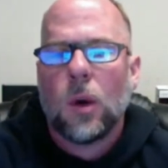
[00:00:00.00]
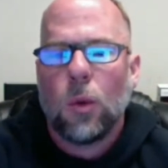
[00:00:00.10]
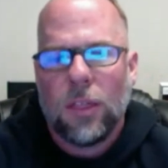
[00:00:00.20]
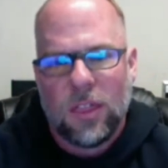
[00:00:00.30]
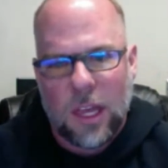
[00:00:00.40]

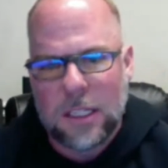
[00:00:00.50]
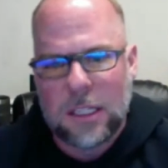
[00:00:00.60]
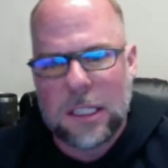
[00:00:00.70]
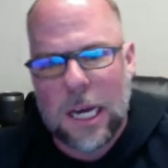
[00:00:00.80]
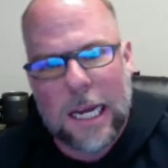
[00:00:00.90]
When
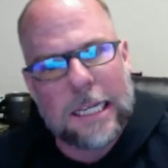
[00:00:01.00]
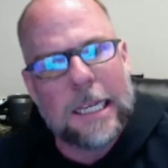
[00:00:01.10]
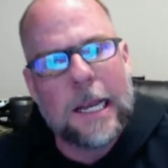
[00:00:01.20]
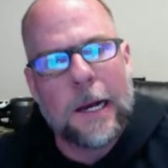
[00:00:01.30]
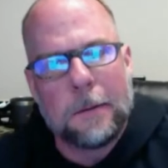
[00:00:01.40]
things
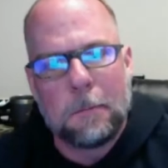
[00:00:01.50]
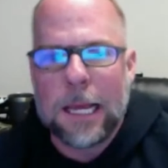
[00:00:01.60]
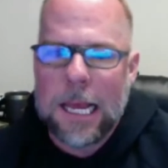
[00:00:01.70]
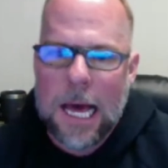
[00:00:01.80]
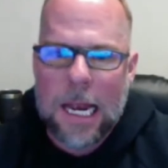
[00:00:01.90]
tighten up,
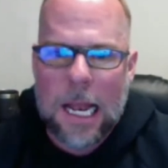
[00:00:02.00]
kind